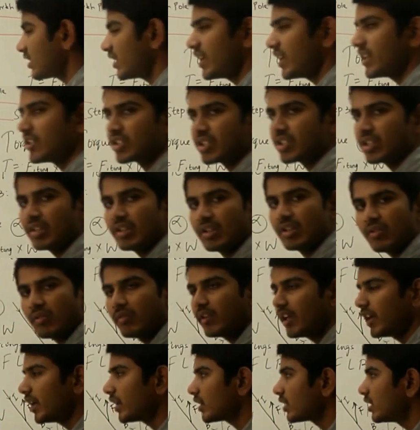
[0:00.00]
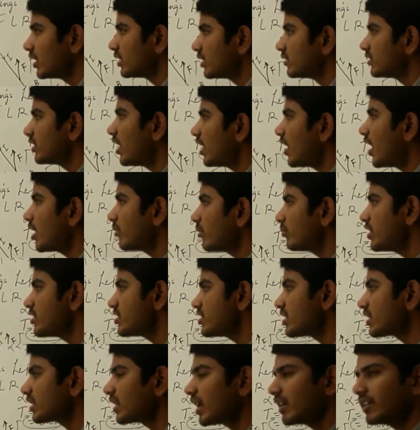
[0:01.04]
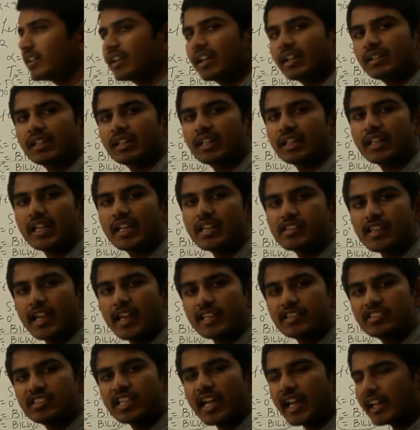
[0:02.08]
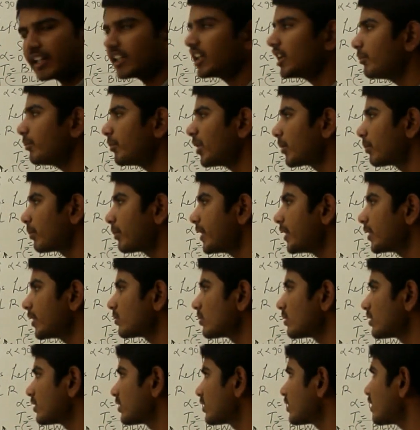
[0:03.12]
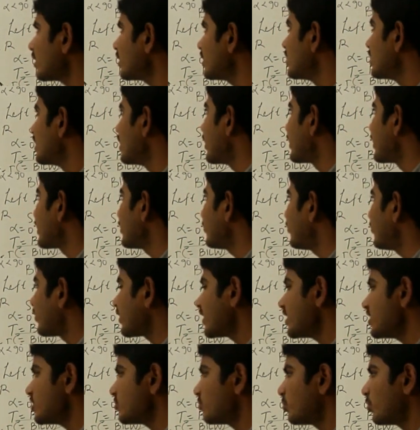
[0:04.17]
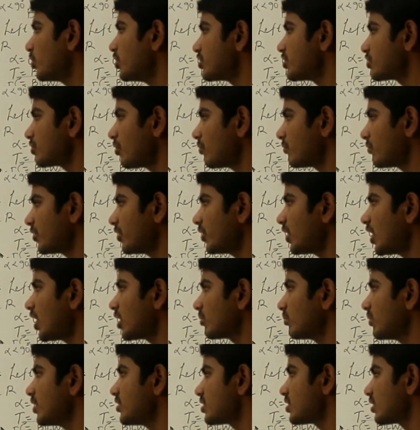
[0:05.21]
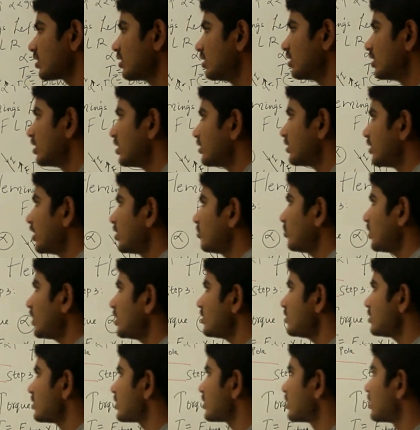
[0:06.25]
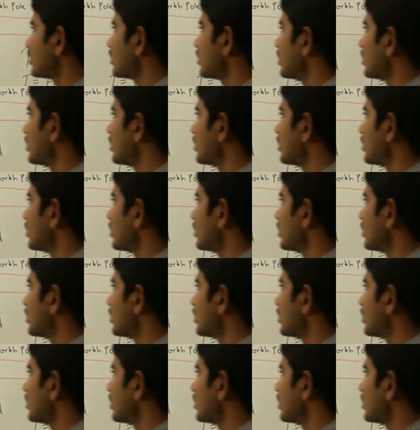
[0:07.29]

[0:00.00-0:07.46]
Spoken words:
reached where the armature conductor is exactly perpendicular to the reference position of your armature. That means